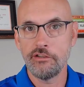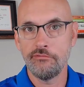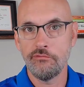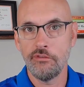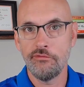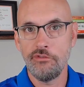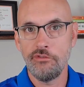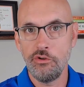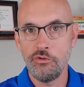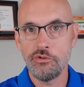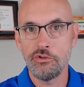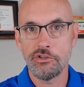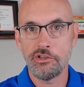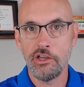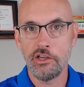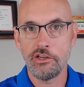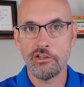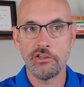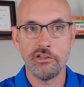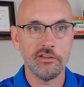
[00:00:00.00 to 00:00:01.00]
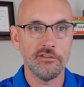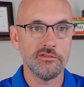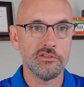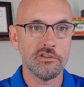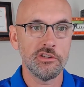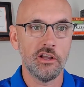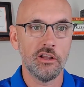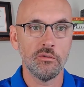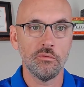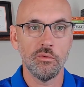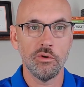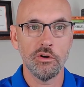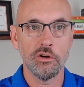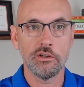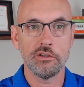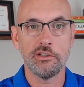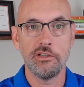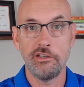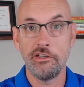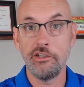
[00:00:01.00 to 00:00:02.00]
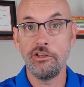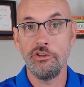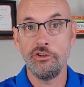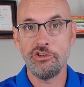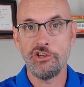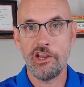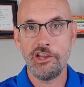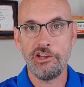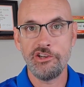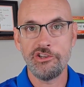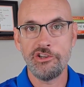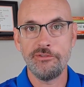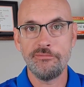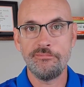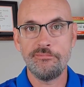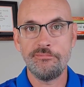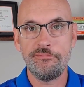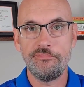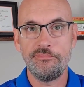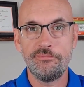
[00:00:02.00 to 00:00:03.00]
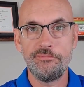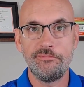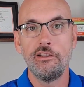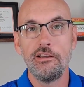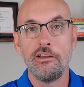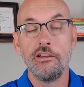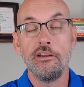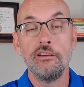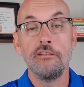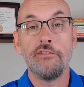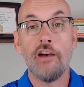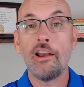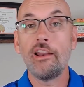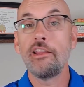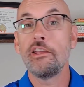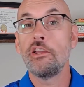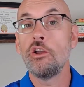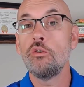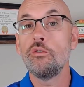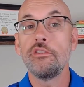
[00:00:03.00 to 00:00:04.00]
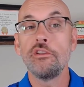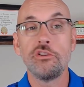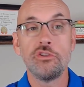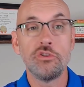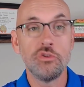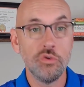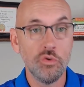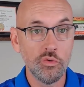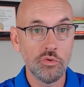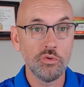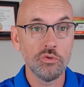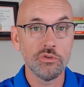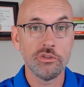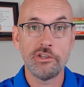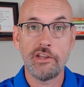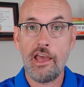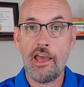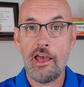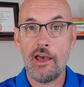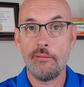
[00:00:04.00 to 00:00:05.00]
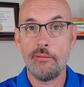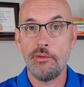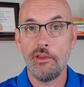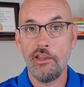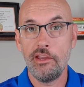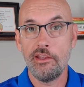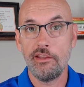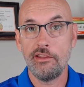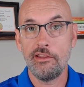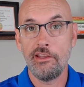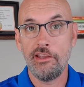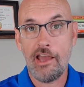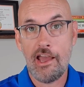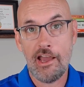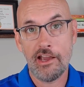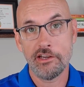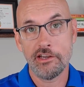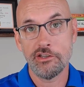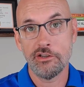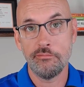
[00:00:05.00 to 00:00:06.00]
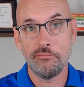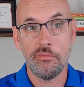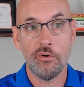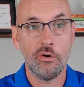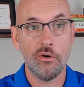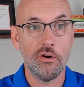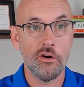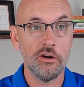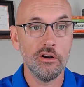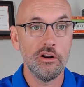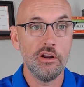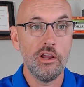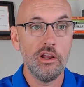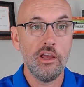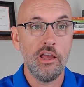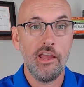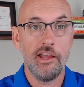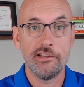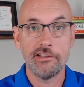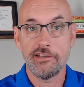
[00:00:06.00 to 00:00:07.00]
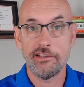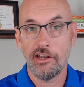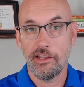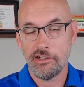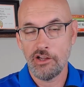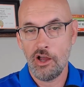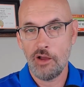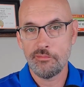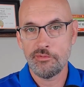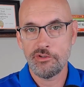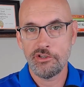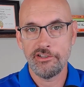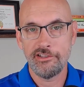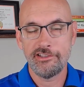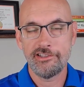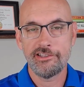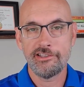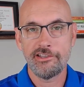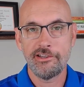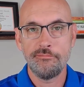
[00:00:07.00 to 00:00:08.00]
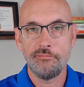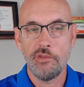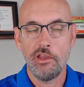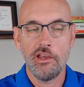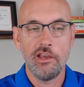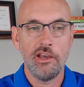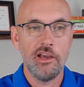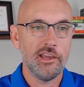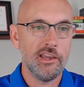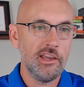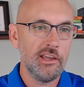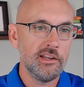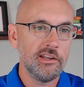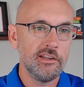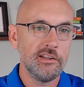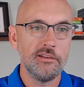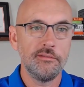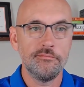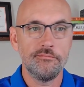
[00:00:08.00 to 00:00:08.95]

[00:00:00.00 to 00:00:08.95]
for future sessions of SOLIDWORKS until you change it. Finally, go to the Tools tab in the action bar and select Options. Again,